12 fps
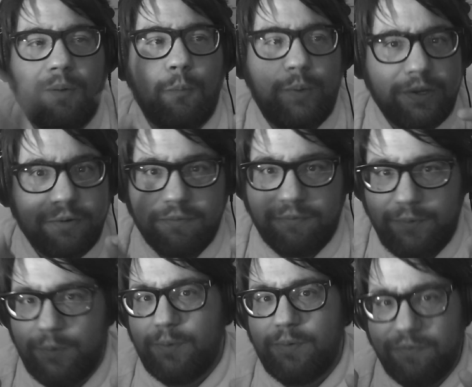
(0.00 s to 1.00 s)
weird
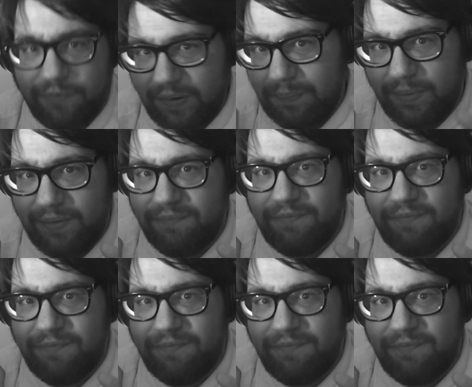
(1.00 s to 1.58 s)
food from the